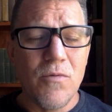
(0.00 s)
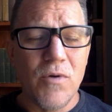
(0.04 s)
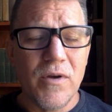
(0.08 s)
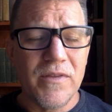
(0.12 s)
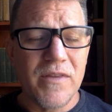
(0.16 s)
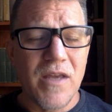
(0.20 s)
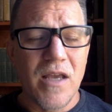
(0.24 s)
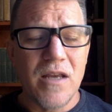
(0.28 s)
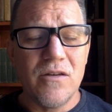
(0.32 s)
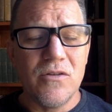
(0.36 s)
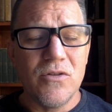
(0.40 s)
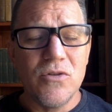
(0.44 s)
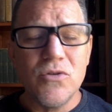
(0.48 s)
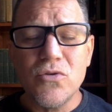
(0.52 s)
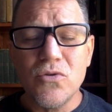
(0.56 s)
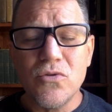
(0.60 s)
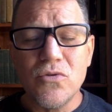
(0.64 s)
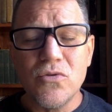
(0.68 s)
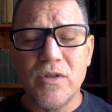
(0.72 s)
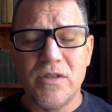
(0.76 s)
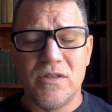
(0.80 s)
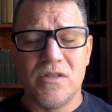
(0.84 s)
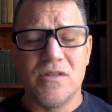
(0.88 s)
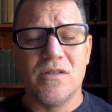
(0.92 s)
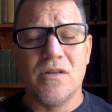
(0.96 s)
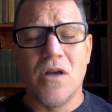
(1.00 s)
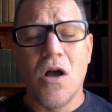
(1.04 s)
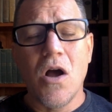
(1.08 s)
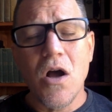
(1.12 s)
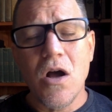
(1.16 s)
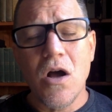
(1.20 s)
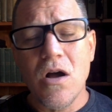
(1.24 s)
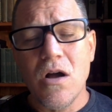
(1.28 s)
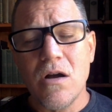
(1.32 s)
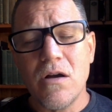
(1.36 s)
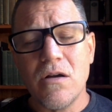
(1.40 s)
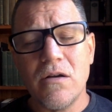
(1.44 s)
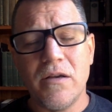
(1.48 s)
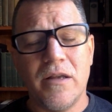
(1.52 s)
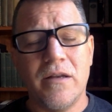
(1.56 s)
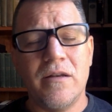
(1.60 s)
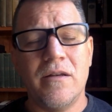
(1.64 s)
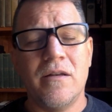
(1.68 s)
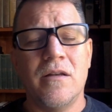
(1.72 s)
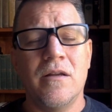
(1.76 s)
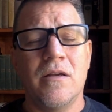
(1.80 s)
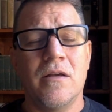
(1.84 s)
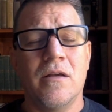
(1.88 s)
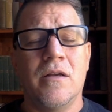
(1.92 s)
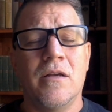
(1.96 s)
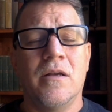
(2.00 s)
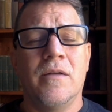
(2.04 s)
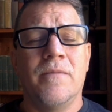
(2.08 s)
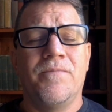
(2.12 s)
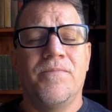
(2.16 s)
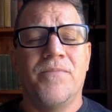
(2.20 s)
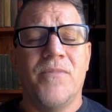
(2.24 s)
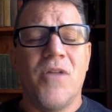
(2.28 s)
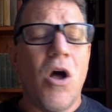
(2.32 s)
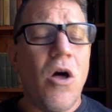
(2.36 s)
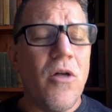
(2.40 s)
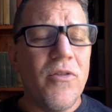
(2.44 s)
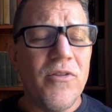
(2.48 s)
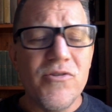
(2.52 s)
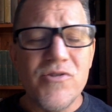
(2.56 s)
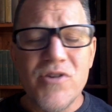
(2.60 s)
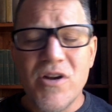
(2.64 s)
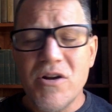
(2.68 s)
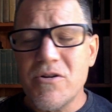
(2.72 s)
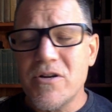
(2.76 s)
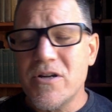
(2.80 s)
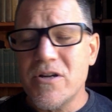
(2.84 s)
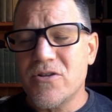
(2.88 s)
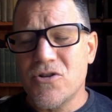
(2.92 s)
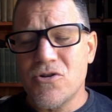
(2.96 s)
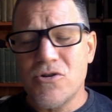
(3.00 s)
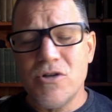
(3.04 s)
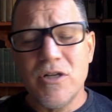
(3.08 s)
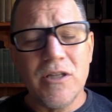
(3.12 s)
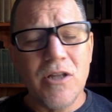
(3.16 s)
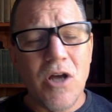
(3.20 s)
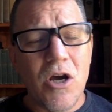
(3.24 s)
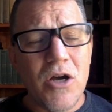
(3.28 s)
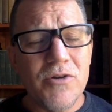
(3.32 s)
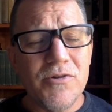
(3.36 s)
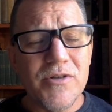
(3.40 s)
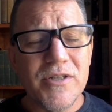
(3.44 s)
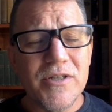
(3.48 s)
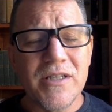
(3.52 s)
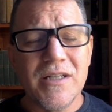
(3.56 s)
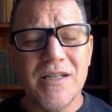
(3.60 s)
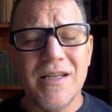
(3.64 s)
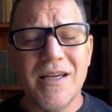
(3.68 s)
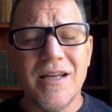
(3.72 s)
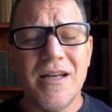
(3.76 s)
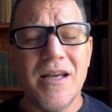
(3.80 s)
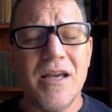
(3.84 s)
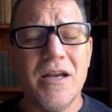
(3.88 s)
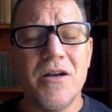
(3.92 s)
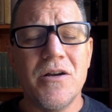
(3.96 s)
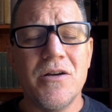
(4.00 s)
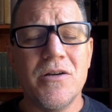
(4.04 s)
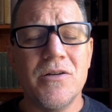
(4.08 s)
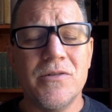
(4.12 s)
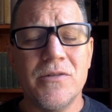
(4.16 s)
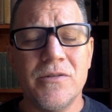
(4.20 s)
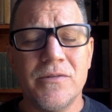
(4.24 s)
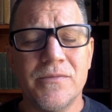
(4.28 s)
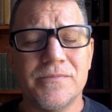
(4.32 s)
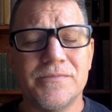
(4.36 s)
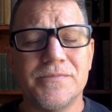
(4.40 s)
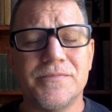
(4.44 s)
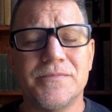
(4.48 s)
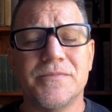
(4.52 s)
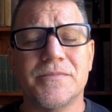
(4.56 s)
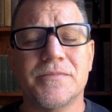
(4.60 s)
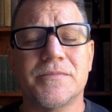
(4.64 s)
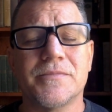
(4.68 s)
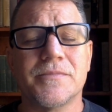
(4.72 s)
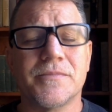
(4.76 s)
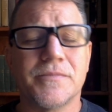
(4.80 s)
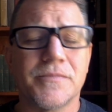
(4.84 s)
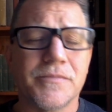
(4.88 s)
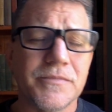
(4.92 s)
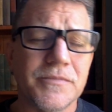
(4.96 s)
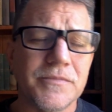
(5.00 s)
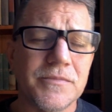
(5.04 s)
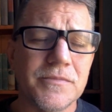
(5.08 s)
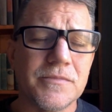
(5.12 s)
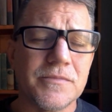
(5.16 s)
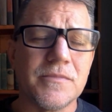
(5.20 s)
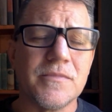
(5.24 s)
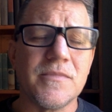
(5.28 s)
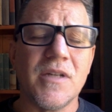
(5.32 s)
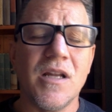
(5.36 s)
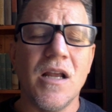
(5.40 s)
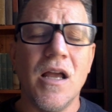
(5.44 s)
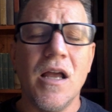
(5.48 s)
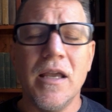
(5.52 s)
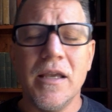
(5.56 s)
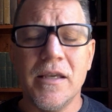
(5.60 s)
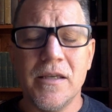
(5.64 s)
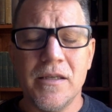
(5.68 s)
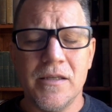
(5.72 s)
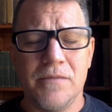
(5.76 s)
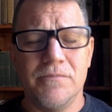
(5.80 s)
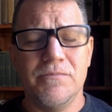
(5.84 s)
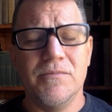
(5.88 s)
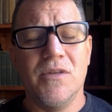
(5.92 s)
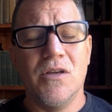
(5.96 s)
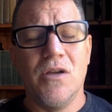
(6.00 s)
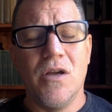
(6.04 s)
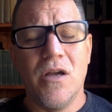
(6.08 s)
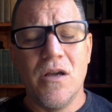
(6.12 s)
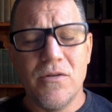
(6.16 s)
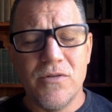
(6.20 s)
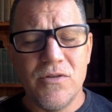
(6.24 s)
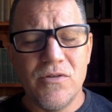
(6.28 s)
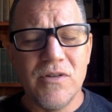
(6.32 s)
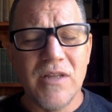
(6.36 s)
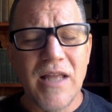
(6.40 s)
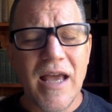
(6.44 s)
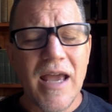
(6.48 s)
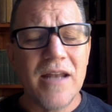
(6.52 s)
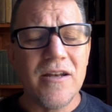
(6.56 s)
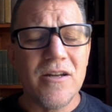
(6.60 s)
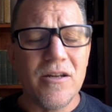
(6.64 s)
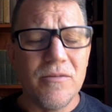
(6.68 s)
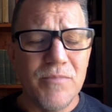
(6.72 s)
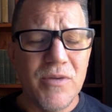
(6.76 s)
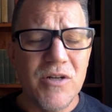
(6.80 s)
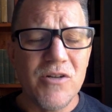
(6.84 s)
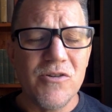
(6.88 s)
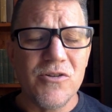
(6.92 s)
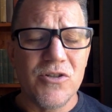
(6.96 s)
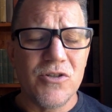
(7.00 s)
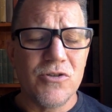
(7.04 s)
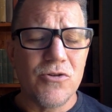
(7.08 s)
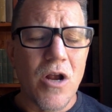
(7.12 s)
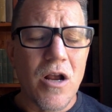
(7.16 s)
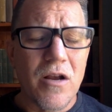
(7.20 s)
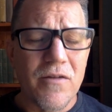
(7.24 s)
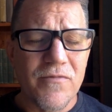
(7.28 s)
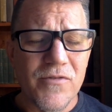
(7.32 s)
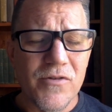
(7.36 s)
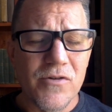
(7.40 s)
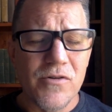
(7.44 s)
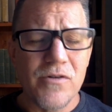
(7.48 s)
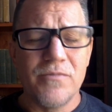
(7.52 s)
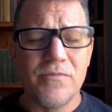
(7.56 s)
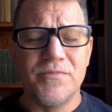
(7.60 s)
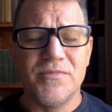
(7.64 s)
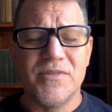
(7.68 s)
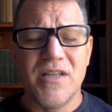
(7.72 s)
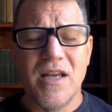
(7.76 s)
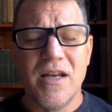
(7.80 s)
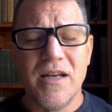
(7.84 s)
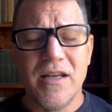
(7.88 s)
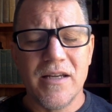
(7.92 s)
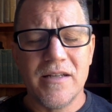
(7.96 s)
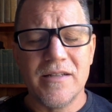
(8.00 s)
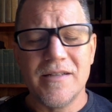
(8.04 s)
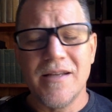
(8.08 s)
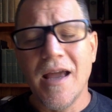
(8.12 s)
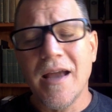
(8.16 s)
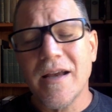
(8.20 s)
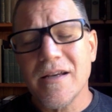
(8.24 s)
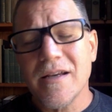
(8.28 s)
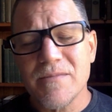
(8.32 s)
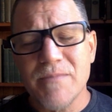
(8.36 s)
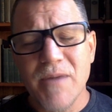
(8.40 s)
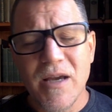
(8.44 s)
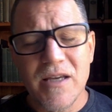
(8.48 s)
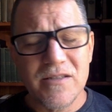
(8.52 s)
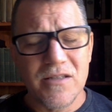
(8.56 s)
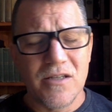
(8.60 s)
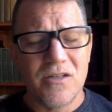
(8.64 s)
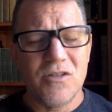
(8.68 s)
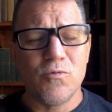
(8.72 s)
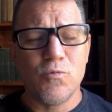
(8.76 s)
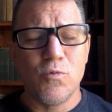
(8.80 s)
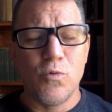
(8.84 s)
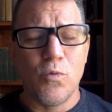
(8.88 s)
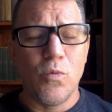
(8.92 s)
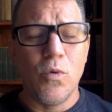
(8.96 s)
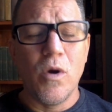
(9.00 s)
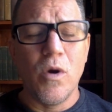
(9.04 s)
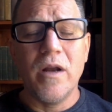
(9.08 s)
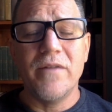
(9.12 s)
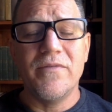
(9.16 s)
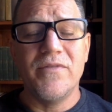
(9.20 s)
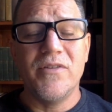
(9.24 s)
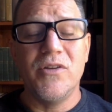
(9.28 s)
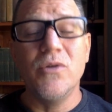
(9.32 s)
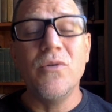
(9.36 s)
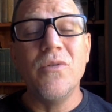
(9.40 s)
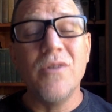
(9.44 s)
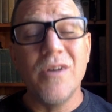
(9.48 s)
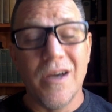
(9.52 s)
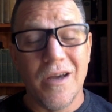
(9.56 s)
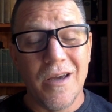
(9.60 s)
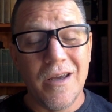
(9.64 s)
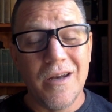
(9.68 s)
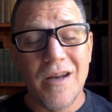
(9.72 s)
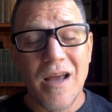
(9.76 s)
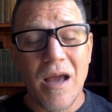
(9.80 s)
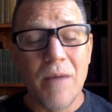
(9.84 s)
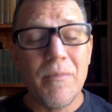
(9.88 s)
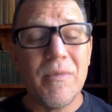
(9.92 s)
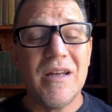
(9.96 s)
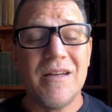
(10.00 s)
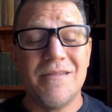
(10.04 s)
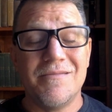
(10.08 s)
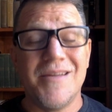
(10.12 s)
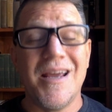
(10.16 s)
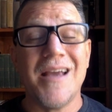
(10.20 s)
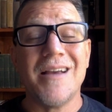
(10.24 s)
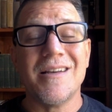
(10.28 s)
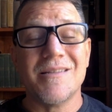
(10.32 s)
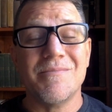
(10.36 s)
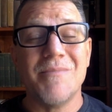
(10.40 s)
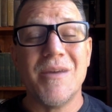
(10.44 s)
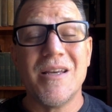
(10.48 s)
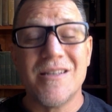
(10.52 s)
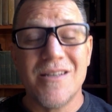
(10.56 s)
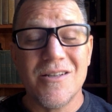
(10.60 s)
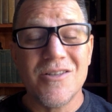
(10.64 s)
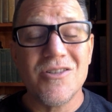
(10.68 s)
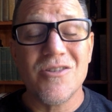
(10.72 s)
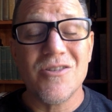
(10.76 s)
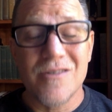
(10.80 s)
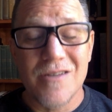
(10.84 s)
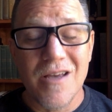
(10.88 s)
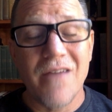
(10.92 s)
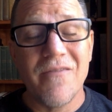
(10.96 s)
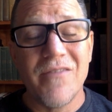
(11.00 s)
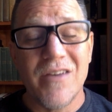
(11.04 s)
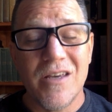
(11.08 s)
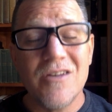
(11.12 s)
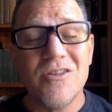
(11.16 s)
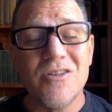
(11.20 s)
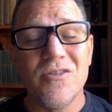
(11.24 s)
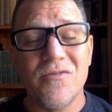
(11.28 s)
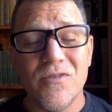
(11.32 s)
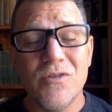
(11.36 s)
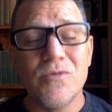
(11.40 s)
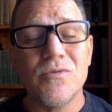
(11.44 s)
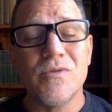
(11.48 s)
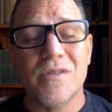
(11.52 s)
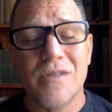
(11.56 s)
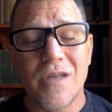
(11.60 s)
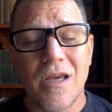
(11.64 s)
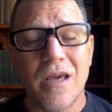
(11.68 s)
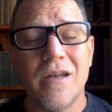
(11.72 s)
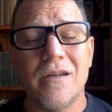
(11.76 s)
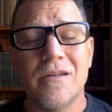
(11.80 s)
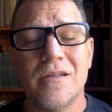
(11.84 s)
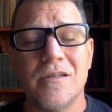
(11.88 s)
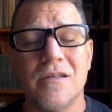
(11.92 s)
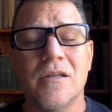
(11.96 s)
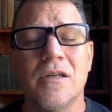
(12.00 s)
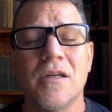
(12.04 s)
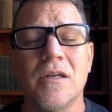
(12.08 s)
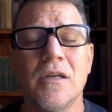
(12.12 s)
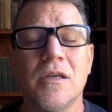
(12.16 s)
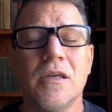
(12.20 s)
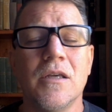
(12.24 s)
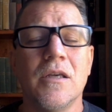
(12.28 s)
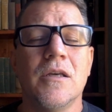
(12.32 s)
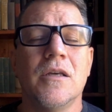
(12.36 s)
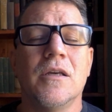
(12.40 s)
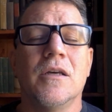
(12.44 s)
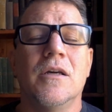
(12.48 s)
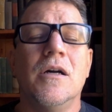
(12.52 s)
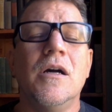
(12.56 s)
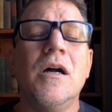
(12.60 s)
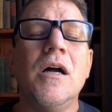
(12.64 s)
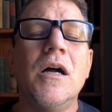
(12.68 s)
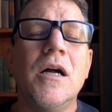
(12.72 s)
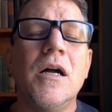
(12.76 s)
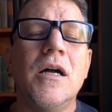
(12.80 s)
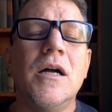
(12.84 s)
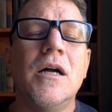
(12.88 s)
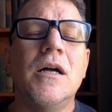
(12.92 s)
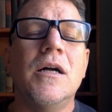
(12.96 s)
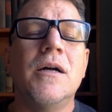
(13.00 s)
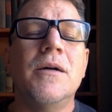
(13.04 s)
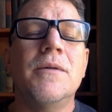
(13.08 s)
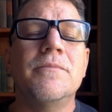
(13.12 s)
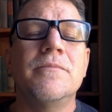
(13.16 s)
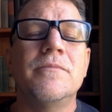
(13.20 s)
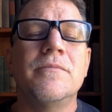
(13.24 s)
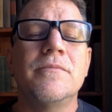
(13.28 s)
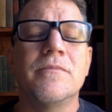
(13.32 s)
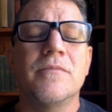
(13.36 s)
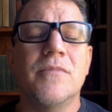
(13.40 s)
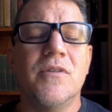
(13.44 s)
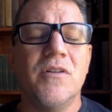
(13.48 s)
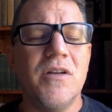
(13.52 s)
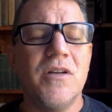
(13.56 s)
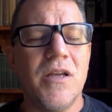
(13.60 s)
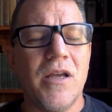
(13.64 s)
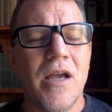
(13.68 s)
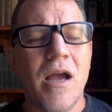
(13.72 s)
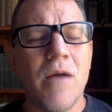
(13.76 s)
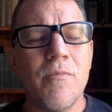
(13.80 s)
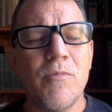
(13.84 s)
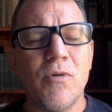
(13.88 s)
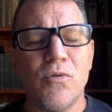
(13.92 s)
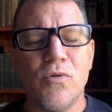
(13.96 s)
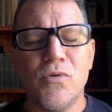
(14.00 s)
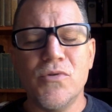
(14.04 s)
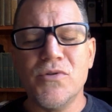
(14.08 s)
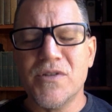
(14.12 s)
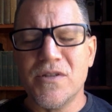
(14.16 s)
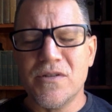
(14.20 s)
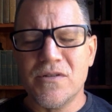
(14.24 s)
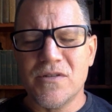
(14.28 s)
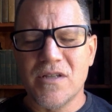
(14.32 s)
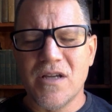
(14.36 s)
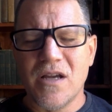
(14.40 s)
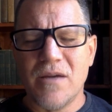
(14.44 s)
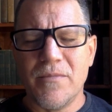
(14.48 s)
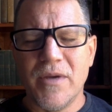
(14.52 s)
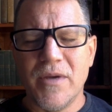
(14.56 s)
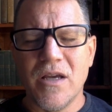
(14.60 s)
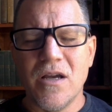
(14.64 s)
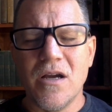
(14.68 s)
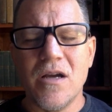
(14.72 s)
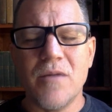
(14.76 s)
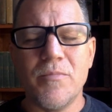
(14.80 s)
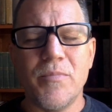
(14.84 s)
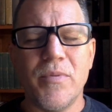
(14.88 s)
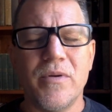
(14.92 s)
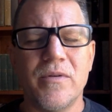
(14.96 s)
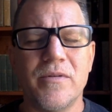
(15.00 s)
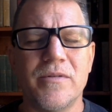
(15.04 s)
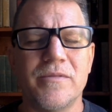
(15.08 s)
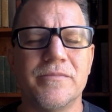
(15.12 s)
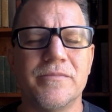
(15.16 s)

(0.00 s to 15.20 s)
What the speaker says: what they knew and saw, and all their dirty laundry is going to get aired. Like, you land on Peter Strzok for sending a text message. Well, what have you done? How many text messages have each of you sent? Honey, Amorosa is coming up.